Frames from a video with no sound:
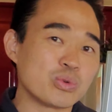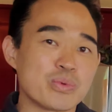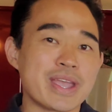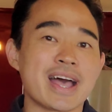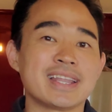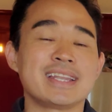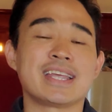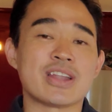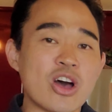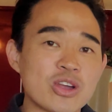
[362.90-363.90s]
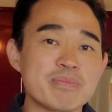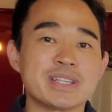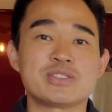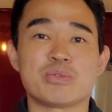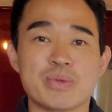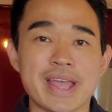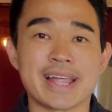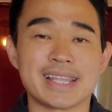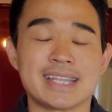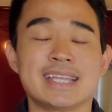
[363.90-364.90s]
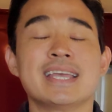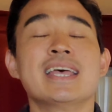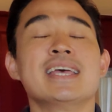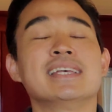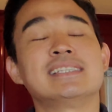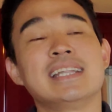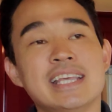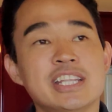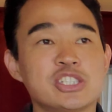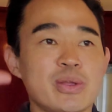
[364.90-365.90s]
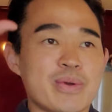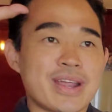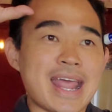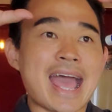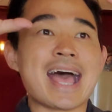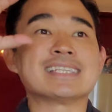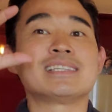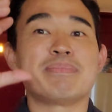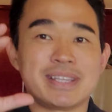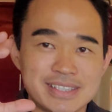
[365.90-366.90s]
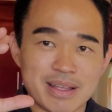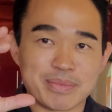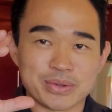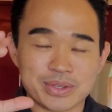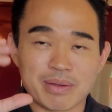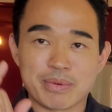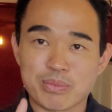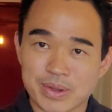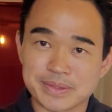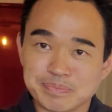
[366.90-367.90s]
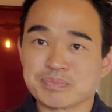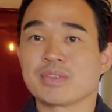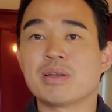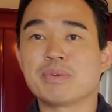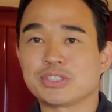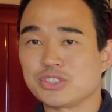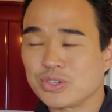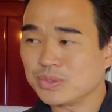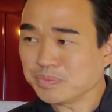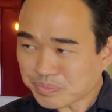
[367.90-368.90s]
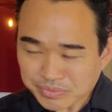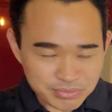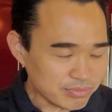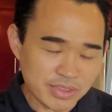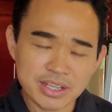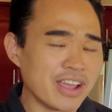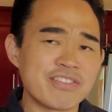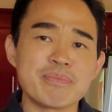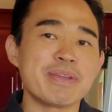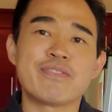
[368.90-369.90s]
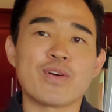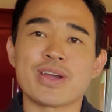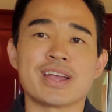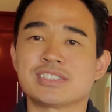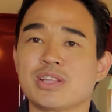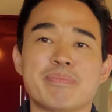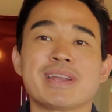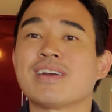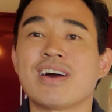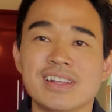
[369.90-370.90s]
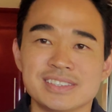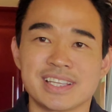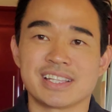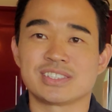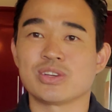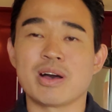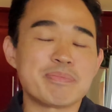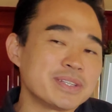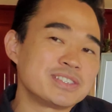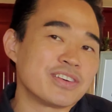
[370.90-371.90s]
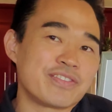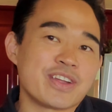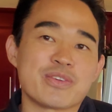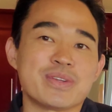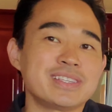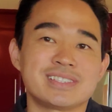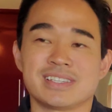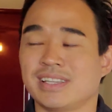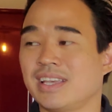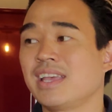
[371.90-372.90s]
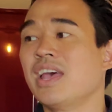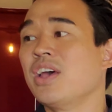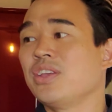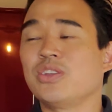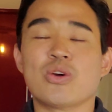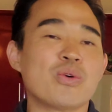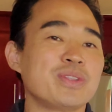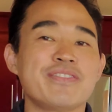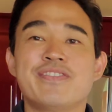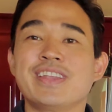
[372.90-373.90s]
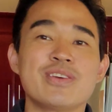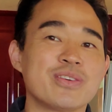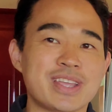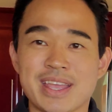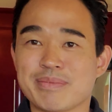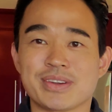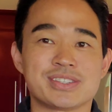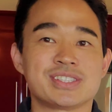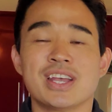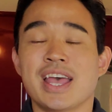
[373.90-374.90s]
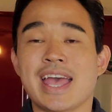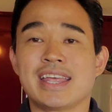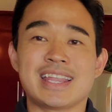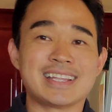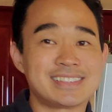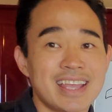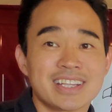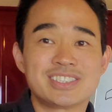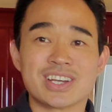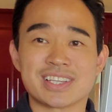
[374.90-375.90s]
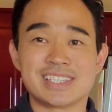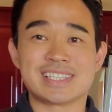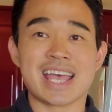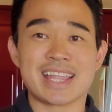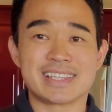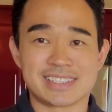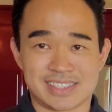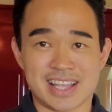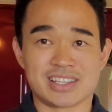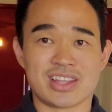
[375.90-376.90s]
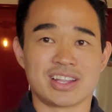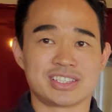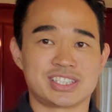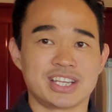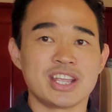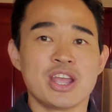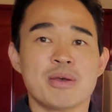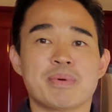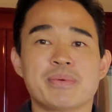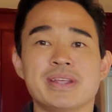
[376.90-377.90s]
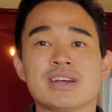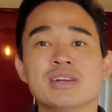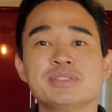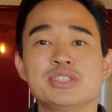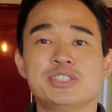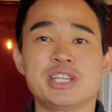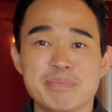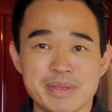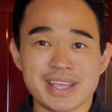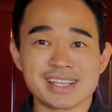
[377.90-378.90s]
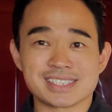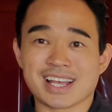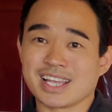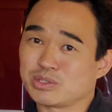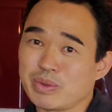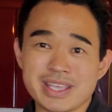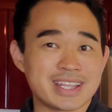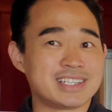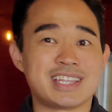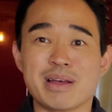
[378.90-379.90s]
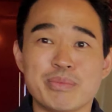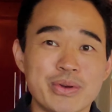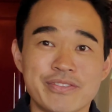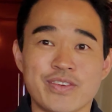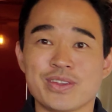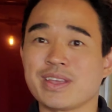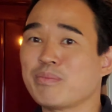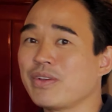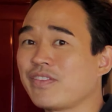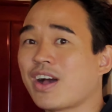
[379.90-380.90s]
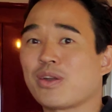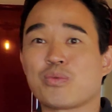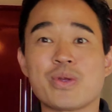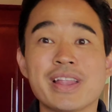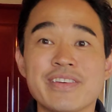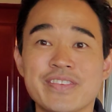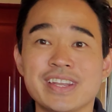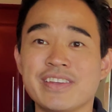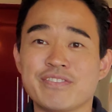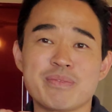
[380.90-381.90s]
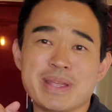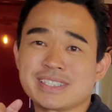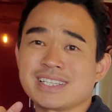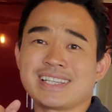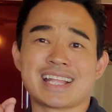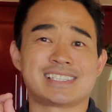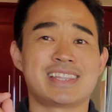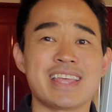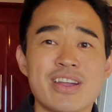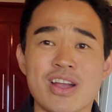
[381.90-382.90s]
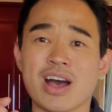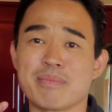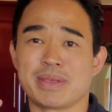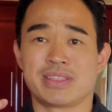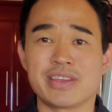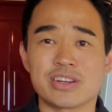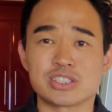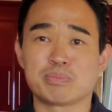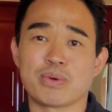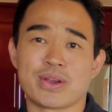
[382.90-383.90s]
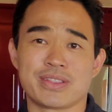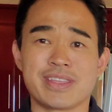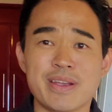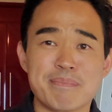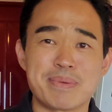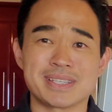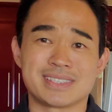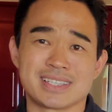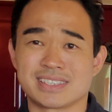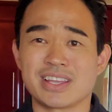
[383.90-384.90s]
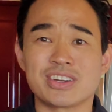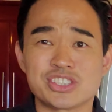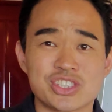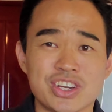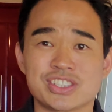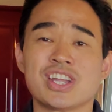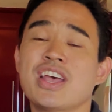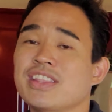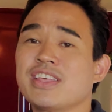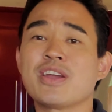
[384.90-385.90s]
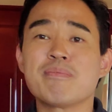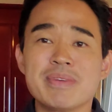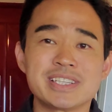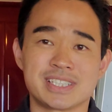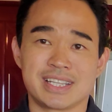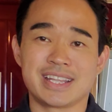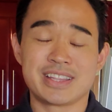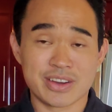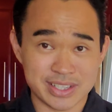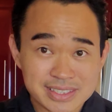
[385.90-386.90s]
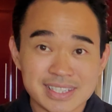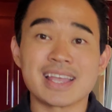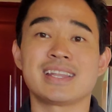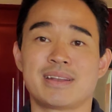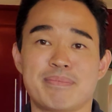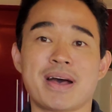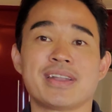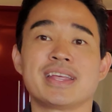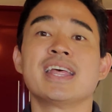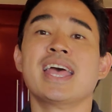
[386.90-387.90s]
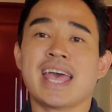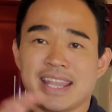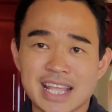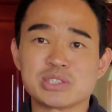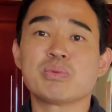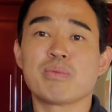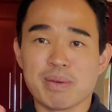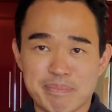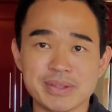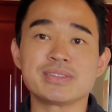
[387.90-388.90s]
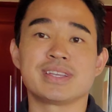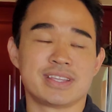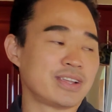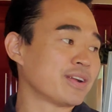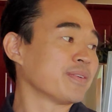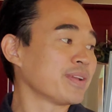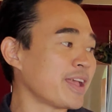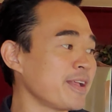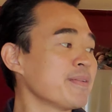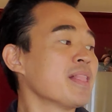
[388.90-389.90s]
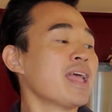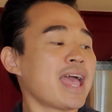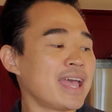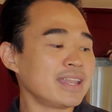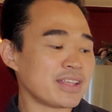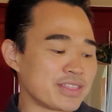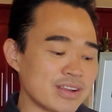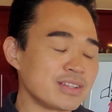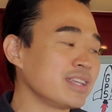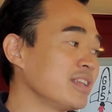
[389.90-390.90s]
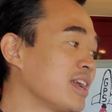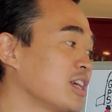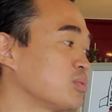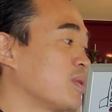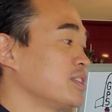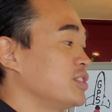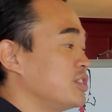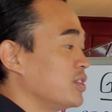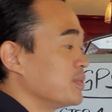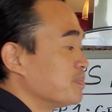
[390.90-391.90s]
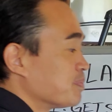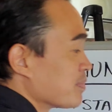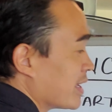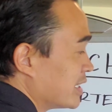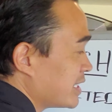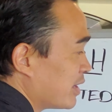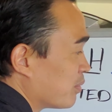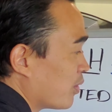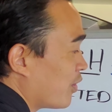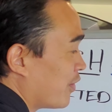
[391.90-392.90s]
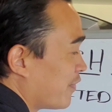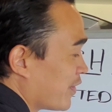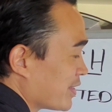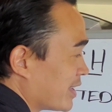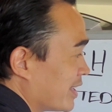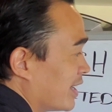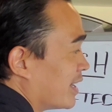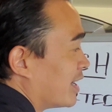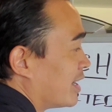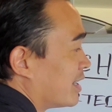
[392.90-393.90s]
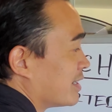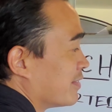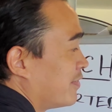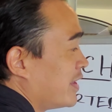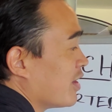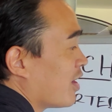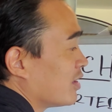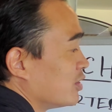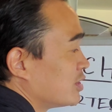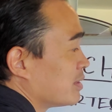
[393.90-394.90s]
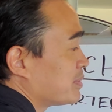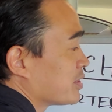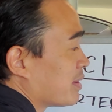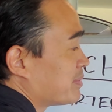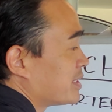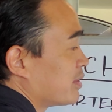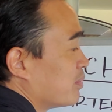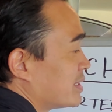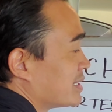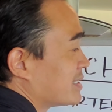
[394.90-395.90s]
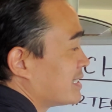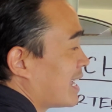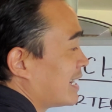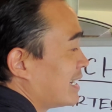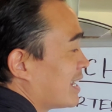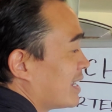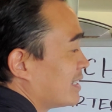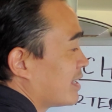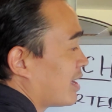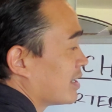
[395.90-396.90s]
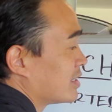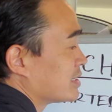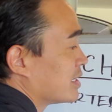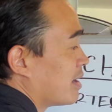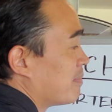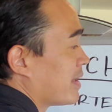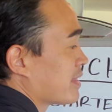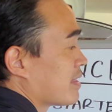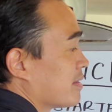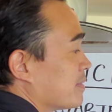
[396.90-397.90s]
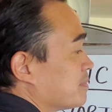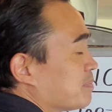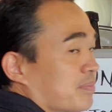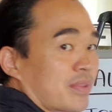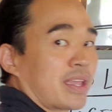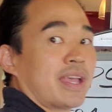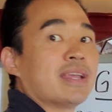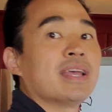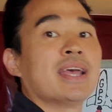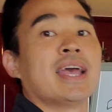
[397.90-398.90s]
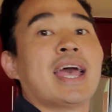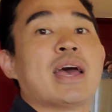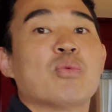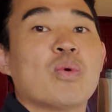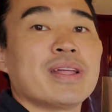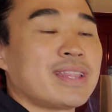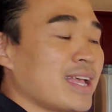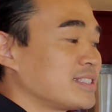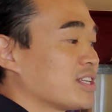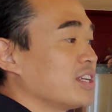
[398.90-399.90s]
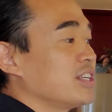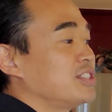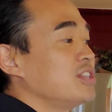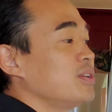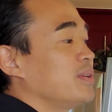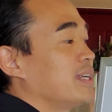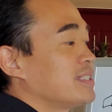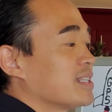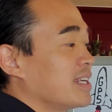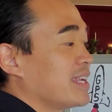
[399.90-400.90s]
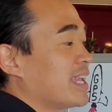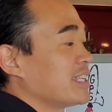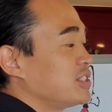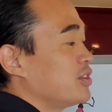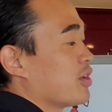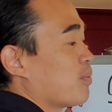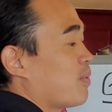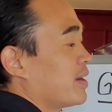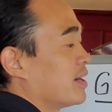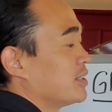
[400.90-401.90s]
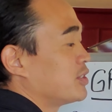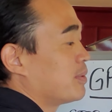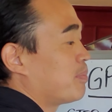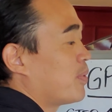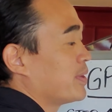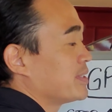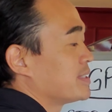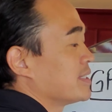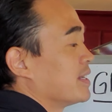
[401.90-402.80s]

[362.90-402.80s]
reality and augmented reality is an industry where it has to be demoed, number one. Number two, never before has there been content. So up until very recently, only video gamers and tech junkies had this technology. But when it comes to GPS, guys, we can demo it for them. We've got relevant information that's their hobby, their sport, their business, their church, their mission. They're excited about it. And that's what we're building here, okay? And the third thing you guys want to do is enroll for the VR Loo subscription, which is $99 a month, okay? And what that's going to do, it's going to get you your 100 points